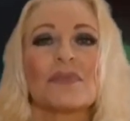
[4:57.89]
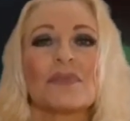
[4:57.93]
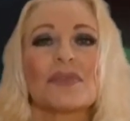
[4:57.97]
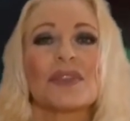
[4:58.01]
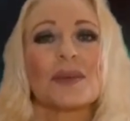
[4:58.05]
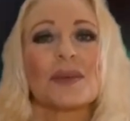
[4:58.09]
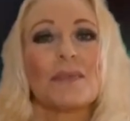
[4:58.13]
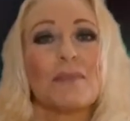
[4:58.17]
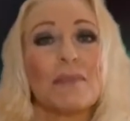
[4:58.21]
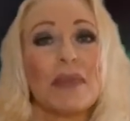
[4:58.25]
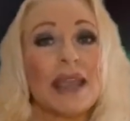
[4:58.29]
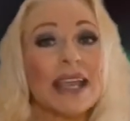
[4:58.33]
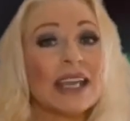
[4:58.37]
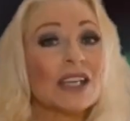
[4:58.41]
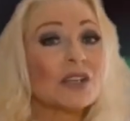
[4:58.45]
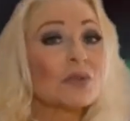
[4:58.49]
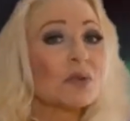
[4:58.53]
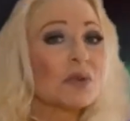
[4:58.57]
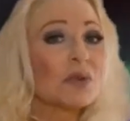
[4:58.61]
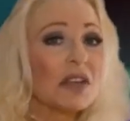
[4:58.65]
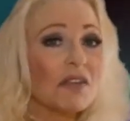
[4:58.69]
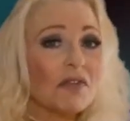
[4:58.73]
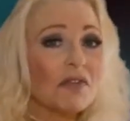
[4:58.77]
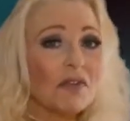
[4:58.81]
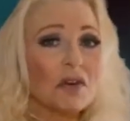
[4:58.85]
The May
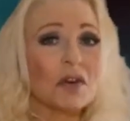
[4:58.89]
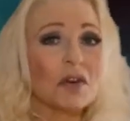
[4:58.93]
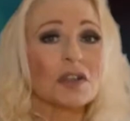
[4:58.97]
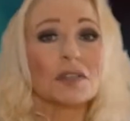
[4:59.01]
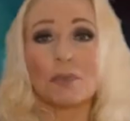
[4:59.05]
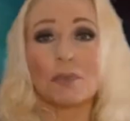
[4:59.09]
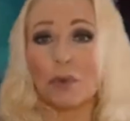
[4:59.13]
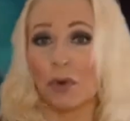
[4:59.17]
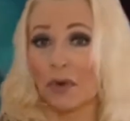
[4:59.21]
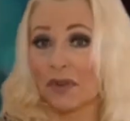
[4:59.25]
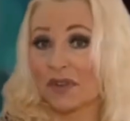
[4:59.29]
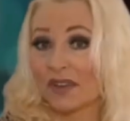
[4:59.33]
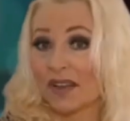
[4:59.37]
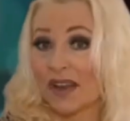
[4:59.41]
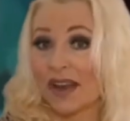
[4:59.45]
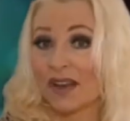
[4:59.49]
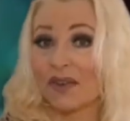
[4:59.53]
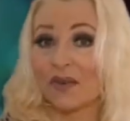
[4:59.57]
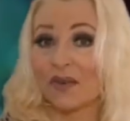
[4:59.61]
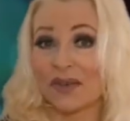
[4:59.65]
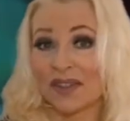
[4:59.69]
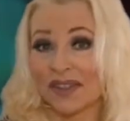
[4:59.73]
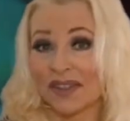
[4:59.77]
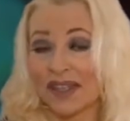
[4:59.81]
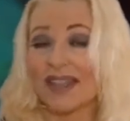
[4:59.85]
21st birth sign,
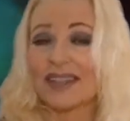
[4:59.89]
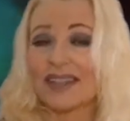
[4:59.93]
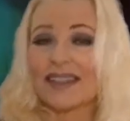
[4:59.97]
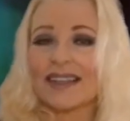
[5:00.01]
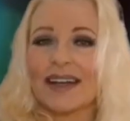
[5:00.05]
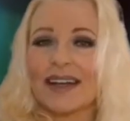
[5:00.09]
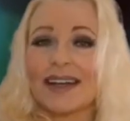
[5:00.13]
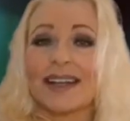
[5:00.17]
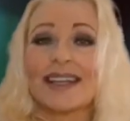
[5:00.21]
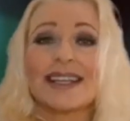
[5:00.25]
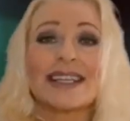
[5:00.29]
or sun sign,